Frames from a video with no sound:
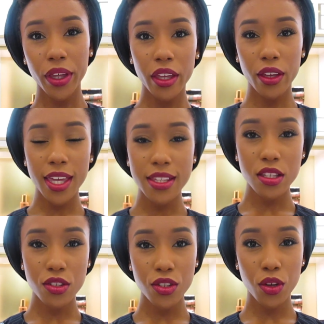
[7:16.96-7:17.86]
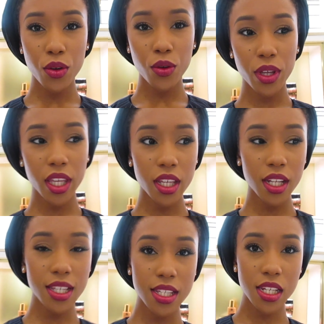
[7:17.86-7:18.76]
Okay, you guys, so it
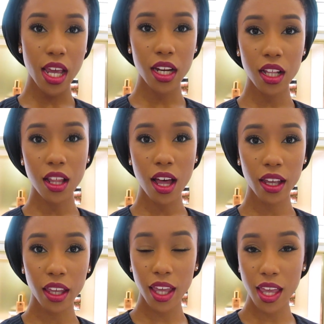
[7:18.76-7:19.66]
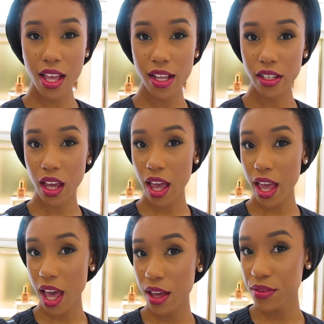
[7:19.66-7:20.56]
is nine o'clock, and I
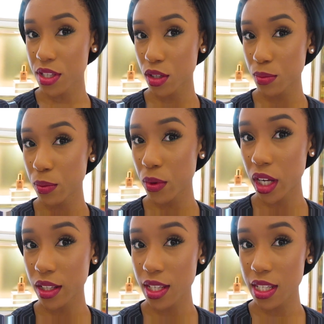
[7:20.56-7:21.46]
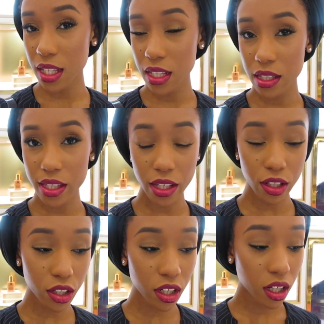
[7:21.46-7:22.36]
have still been wearing this
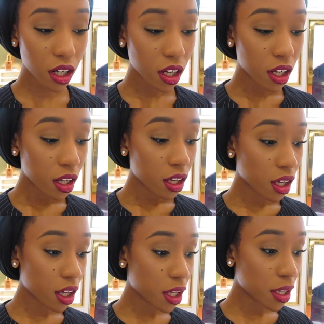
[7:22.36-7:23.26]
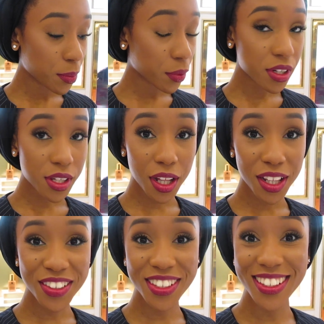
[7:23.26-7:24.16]
concealer. Um, we're
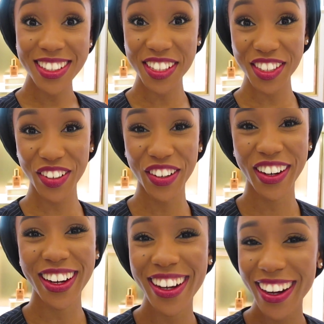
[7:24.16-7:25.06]
closing the store.